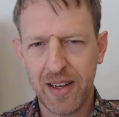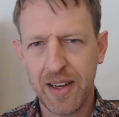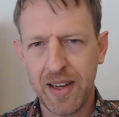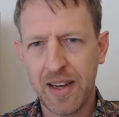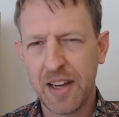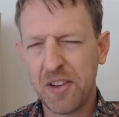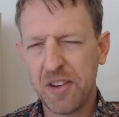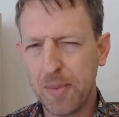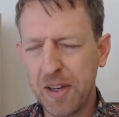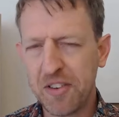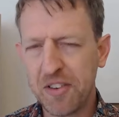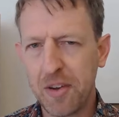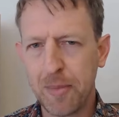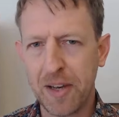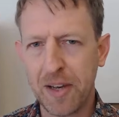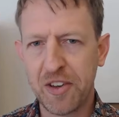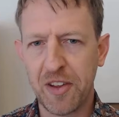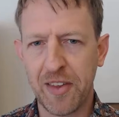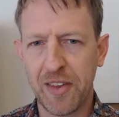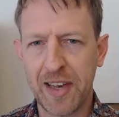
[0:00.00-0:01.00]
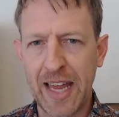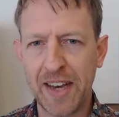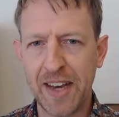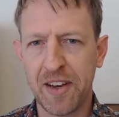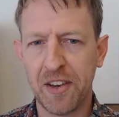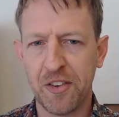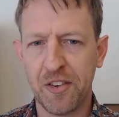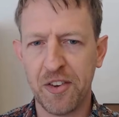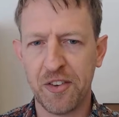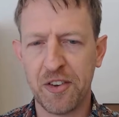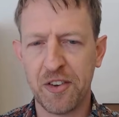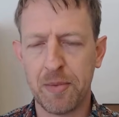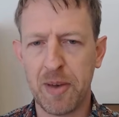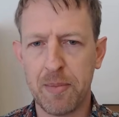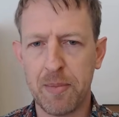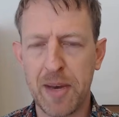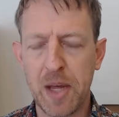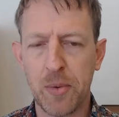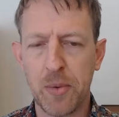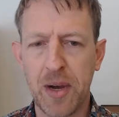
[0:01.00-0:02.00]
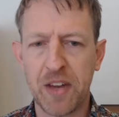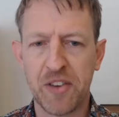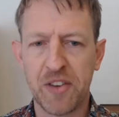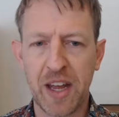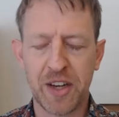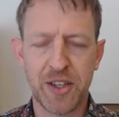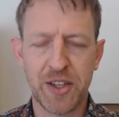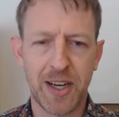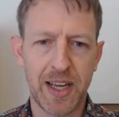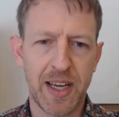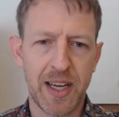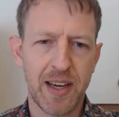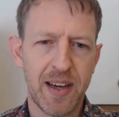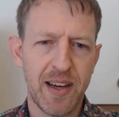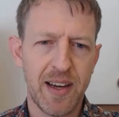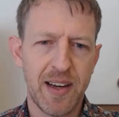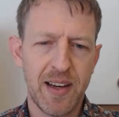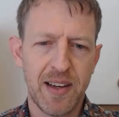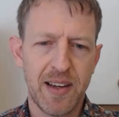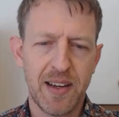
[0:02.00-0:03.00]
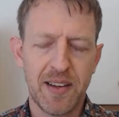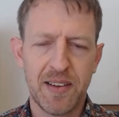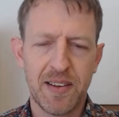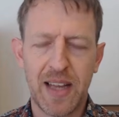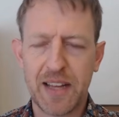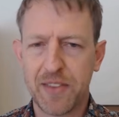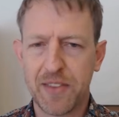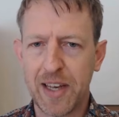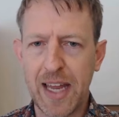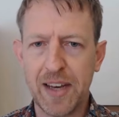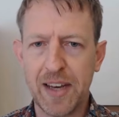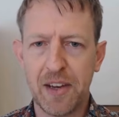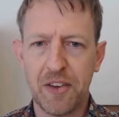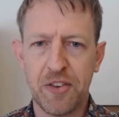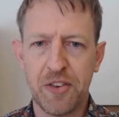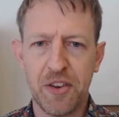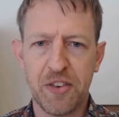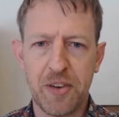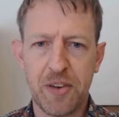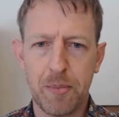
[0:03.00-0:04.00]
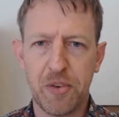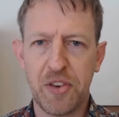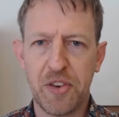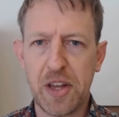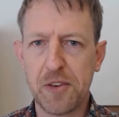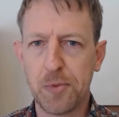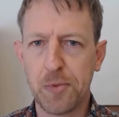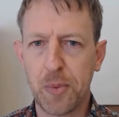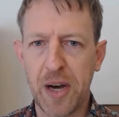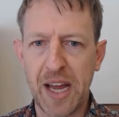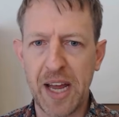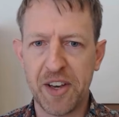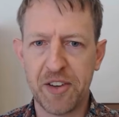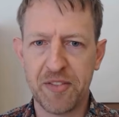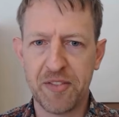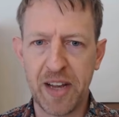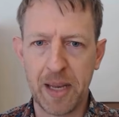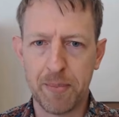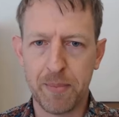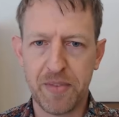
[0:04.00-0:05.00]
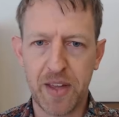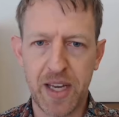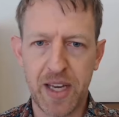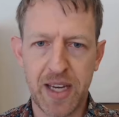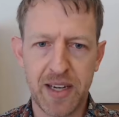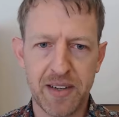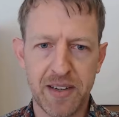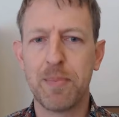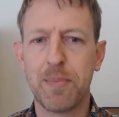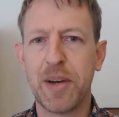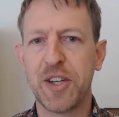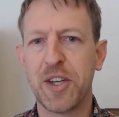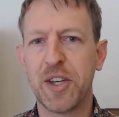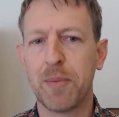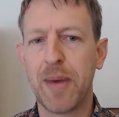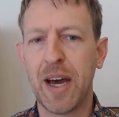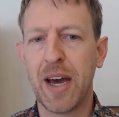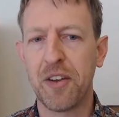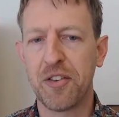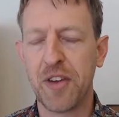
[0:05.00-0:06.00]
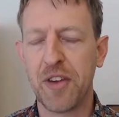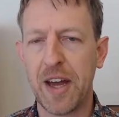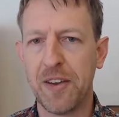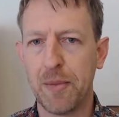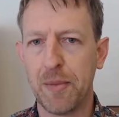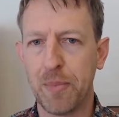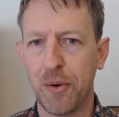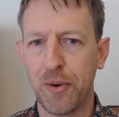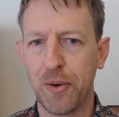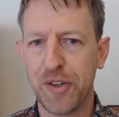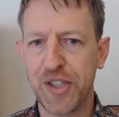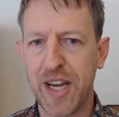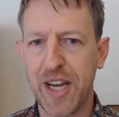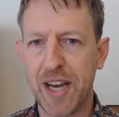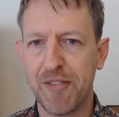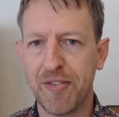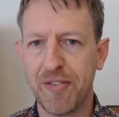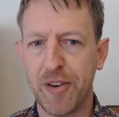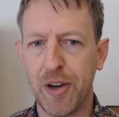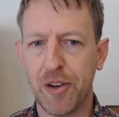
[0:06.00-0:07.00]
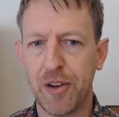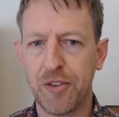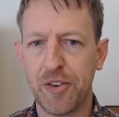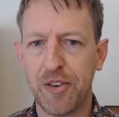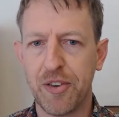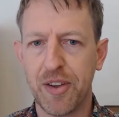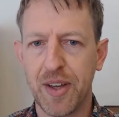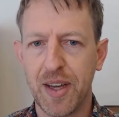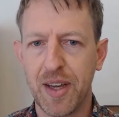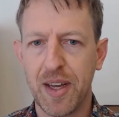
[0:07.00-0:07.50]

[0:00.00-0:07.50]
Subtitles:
It's a bit similar to the London system in many ways, actually. Like the London system sees white develop their bishop outside the pawn chain first.